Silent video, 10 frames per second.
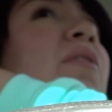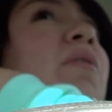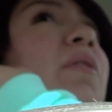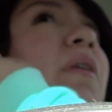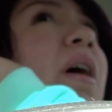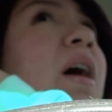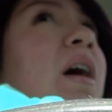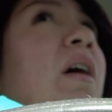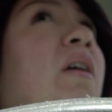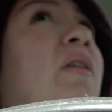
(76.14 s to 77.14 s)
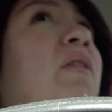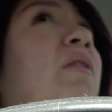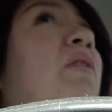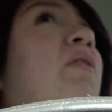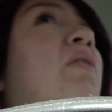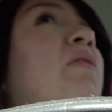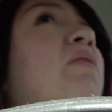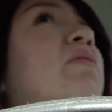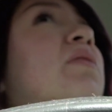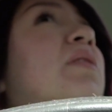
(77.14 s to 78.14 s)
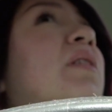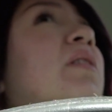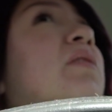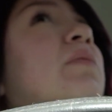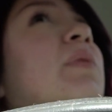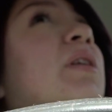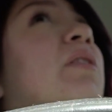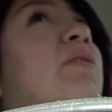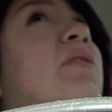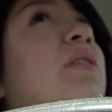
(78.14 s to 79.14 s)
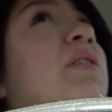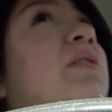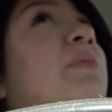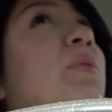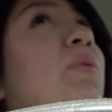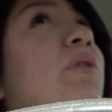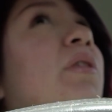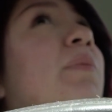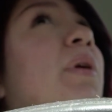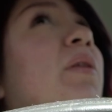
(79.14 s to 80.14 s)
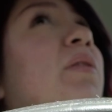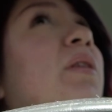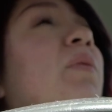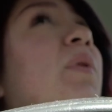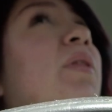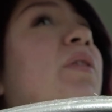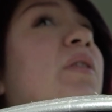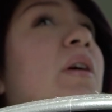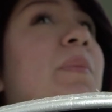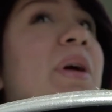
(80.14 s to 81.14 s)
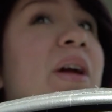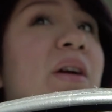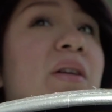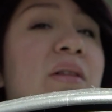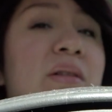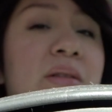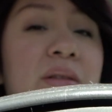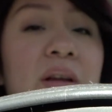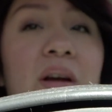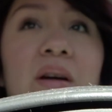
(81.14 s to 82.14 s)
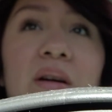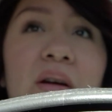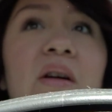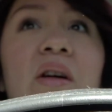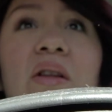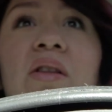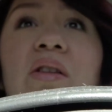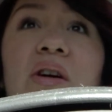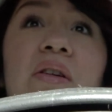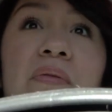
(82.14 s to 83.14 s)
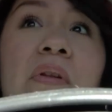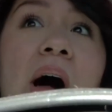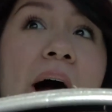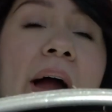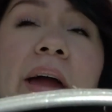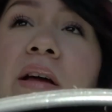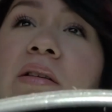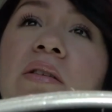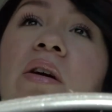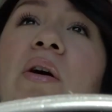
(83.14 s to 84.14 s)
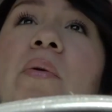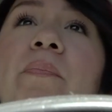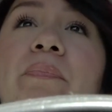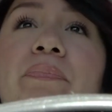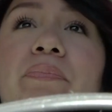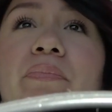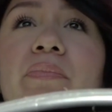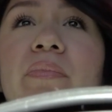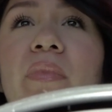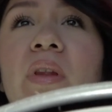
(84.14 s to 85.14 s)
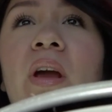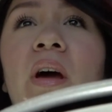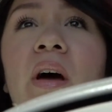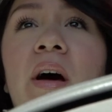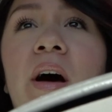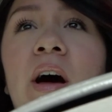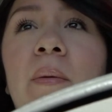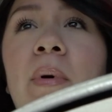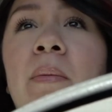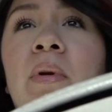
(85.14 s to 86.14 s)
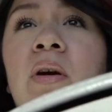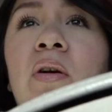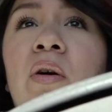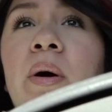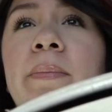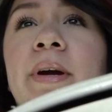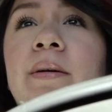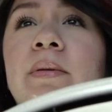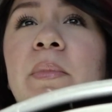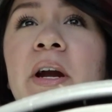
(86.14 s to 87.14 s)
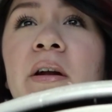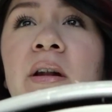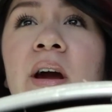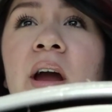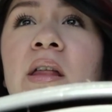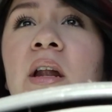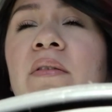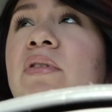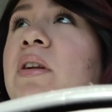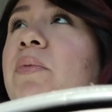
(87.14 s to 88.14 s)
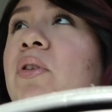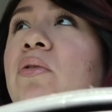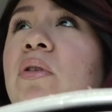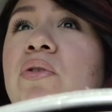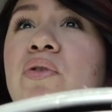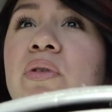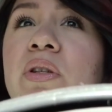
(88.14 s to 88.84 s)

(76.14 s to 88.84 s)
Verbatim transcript: grow out. I got too many other things to be worrying about than whether or not my hair is like looking fly. So, um, I'm gonna go and pick up some hair dye and then I have to stop at the grocery